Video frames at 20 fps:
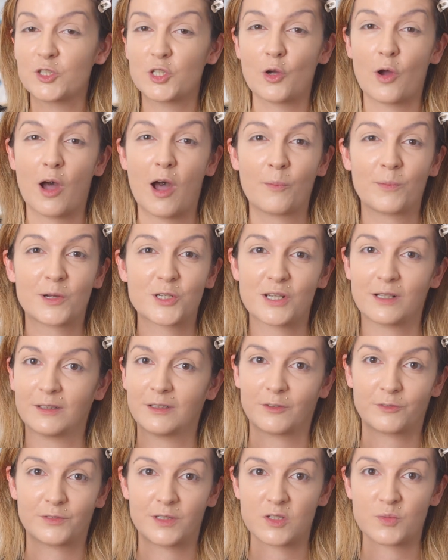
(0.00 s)
to how much I
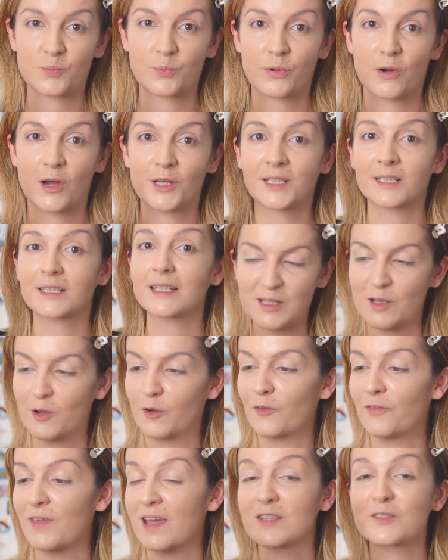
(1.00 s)
love this product.
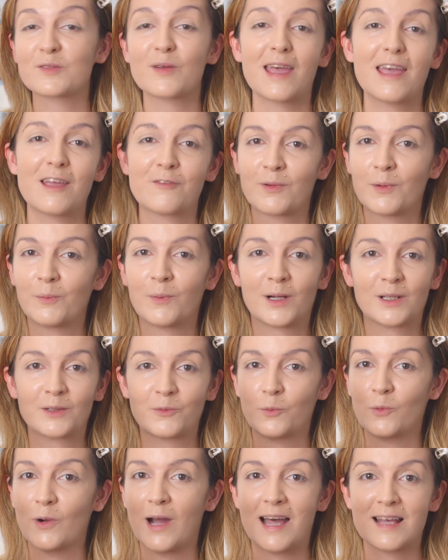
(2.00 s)
So thanks to
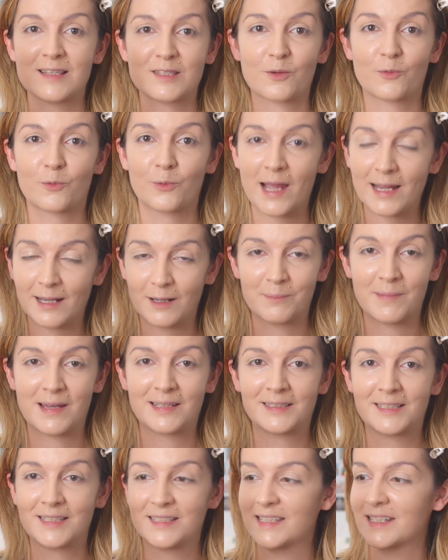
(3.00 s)
everyone who has
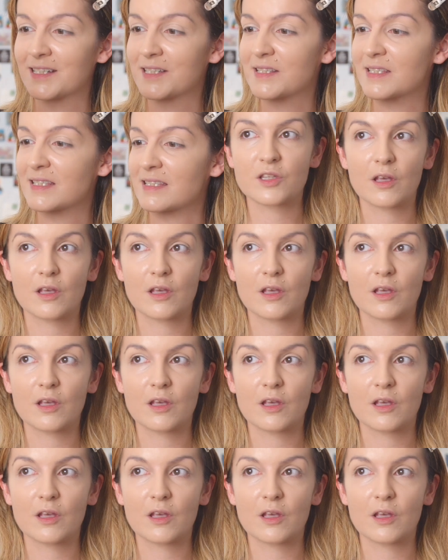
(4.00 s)
recommended this.